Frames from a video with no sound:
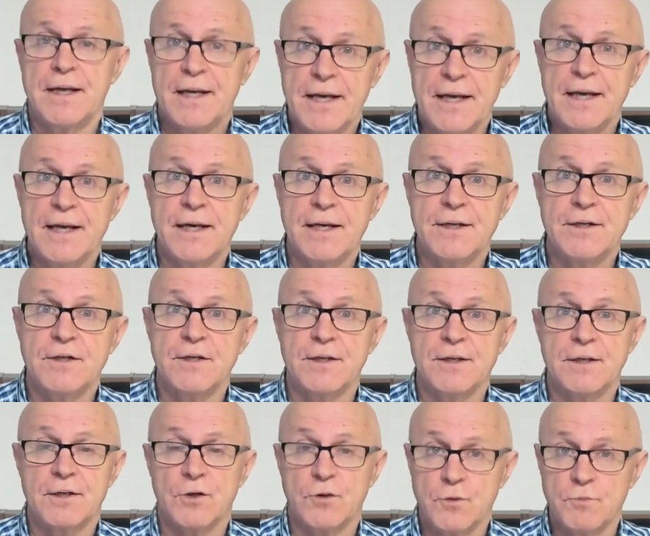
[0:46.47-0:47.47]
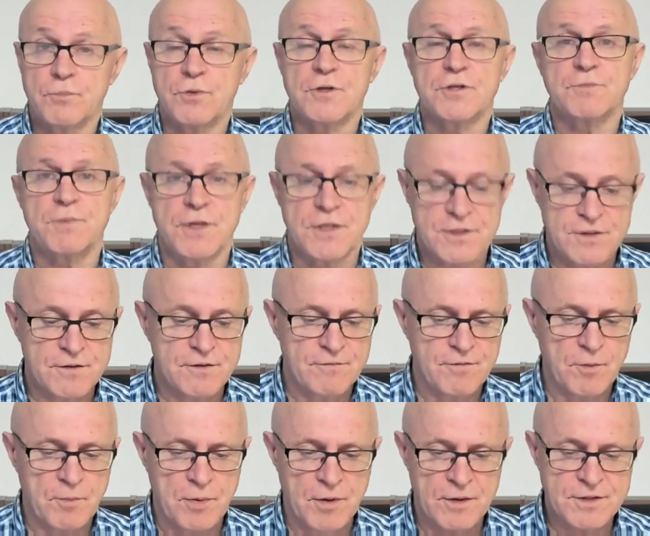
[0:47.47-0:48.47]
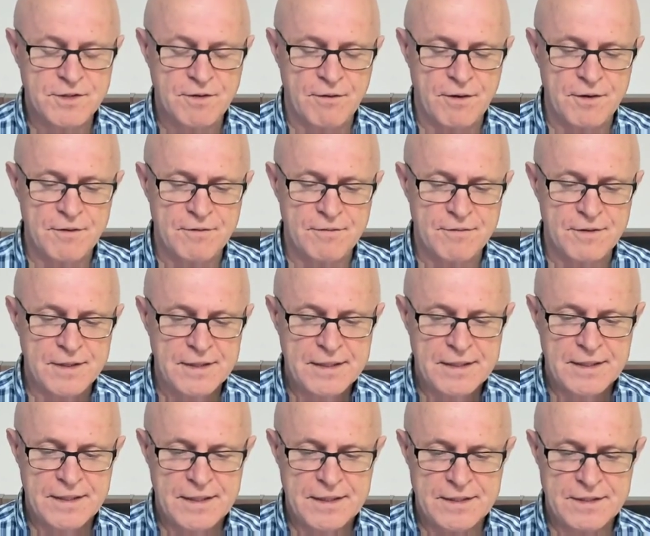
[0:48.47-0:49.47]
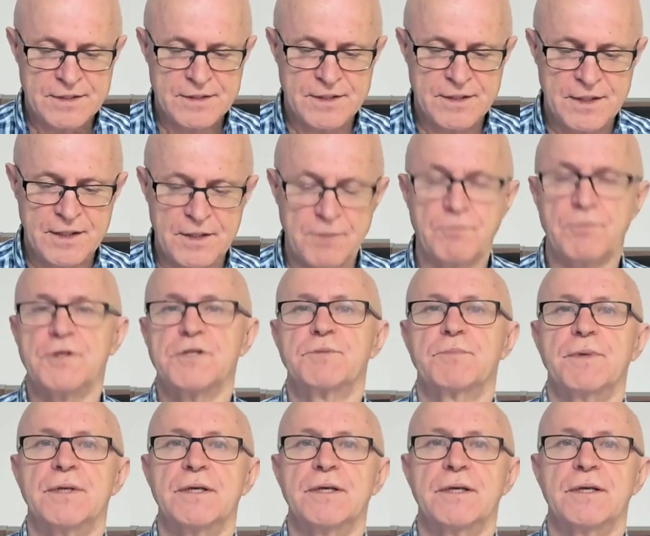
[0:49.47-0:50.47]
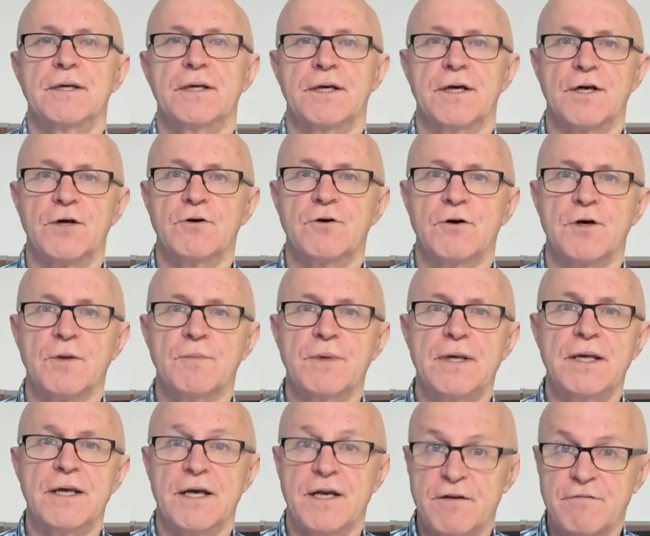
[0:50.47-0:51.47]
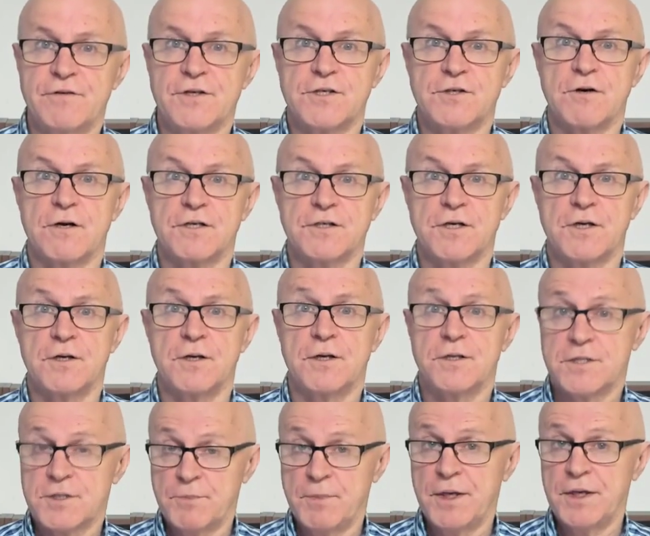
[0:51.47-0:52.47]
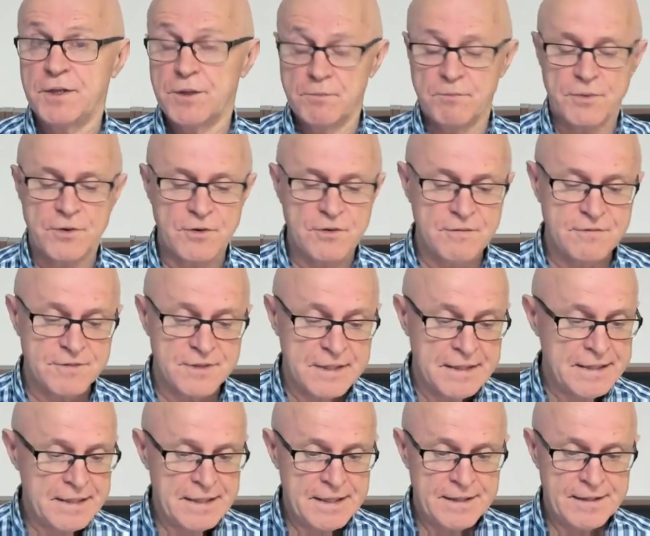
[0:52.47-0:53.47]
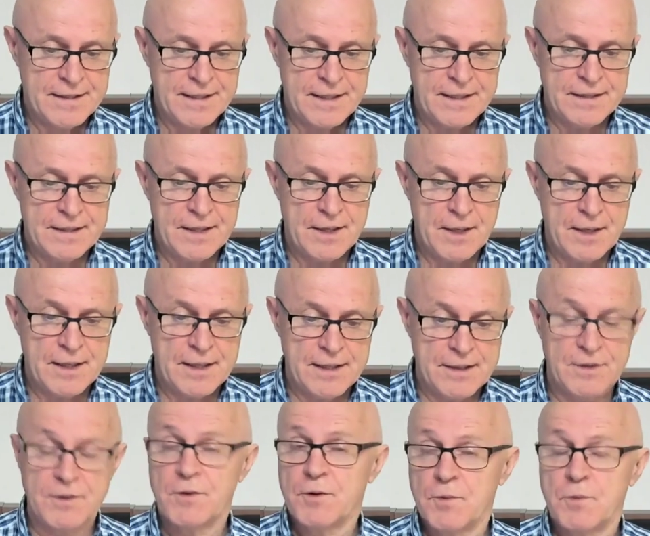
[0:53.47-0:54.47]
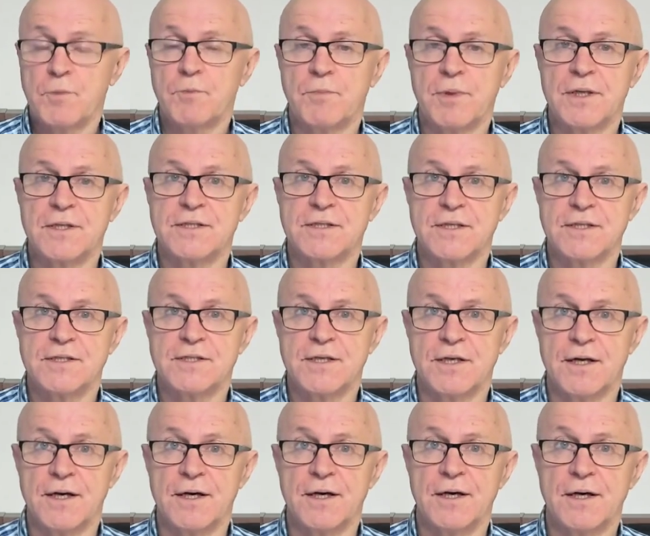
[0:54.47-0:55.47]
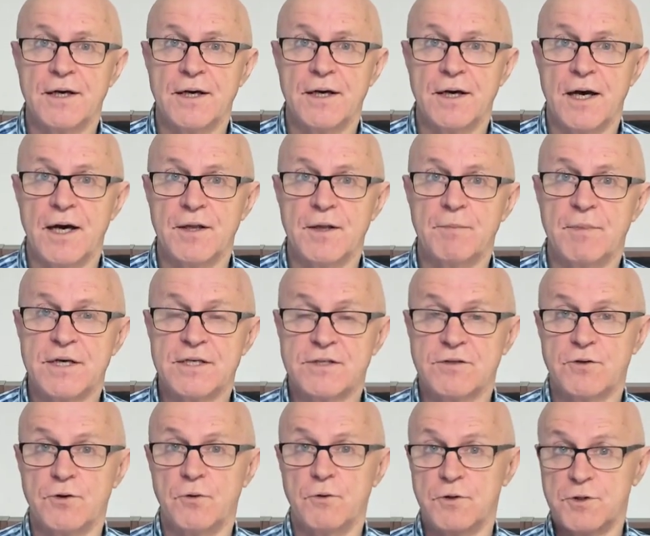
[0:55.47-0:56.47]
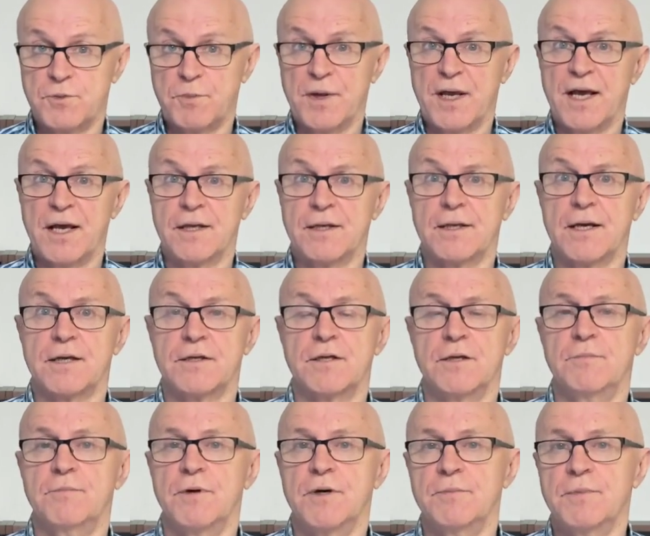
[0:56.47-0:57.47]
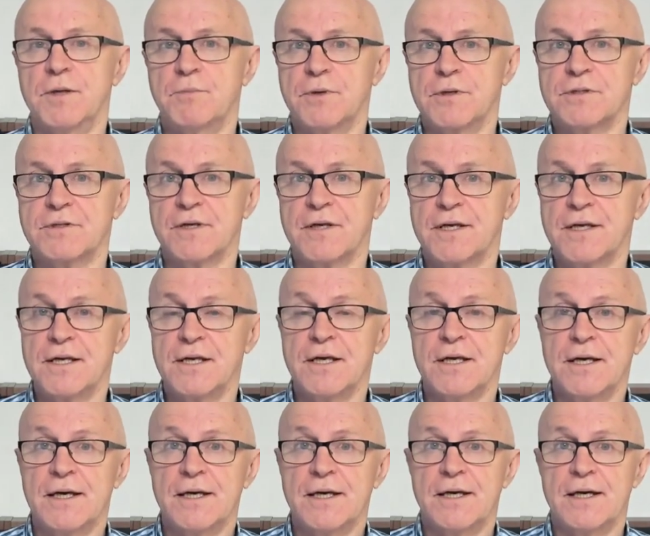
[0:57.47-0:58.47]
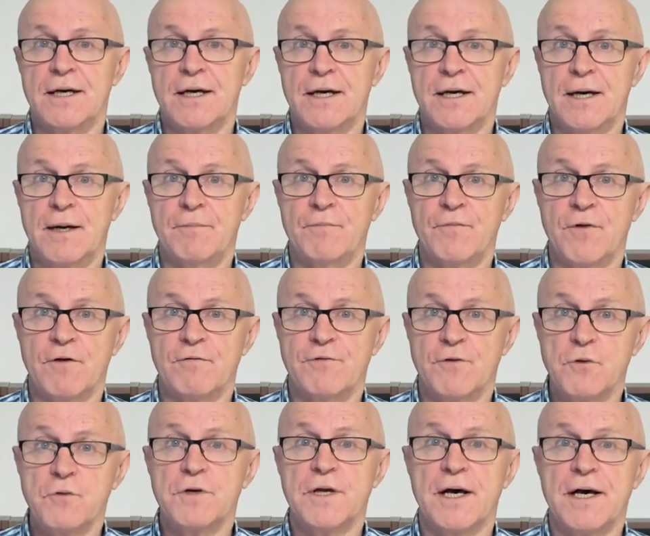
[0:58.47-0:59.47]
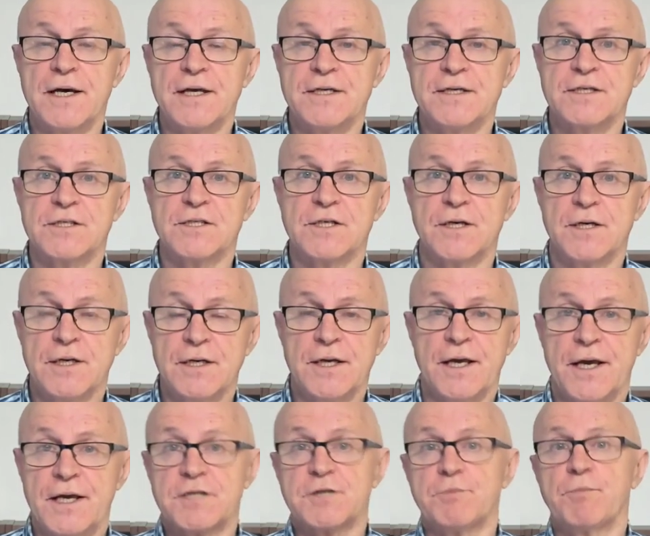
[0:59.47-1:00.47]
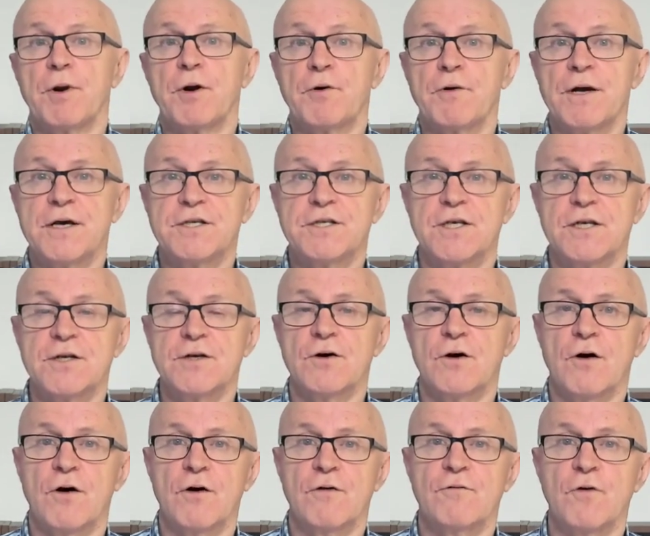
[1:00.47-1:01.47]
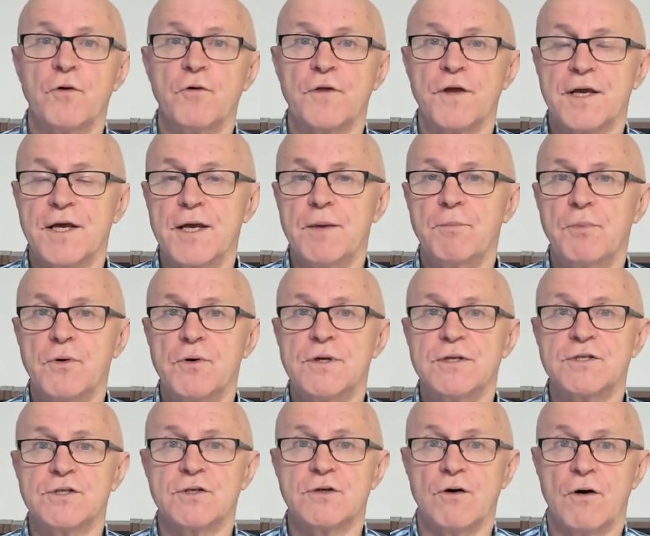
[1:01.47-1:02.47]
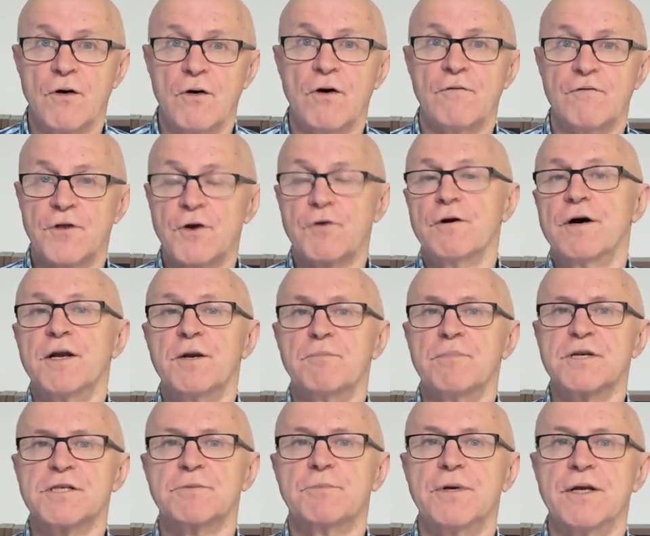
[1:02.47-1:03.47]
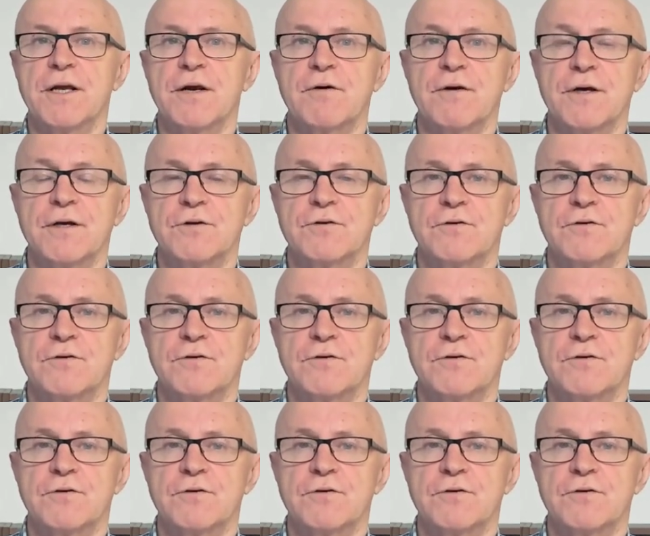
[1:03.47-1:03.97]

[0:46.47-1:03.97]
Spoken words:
and good prospects for price growth as the Brisbane economy and infrastructure spend improves, then please consider the bus tour, which will be conducted by me personally, a full day's exploration of all the key points of the greater Brisbane area in